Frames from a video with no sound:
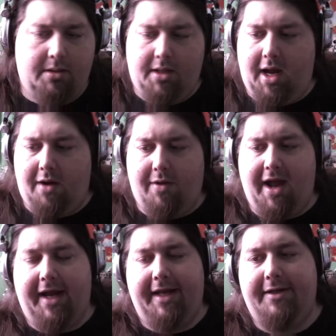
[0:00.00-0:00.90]
All
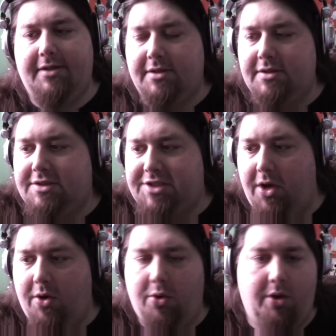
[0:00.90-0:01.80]
right.
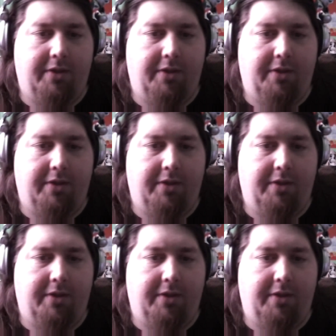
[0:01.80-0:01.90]
So,